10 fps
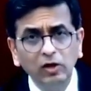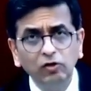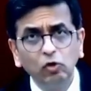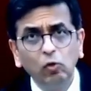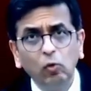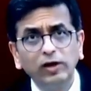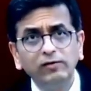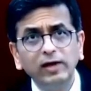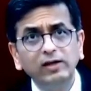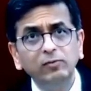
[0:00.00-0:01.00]
Yes, we'll
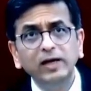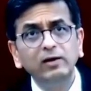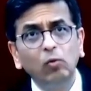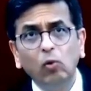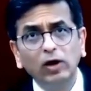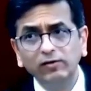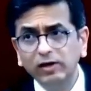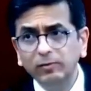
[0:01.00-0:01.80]
do it.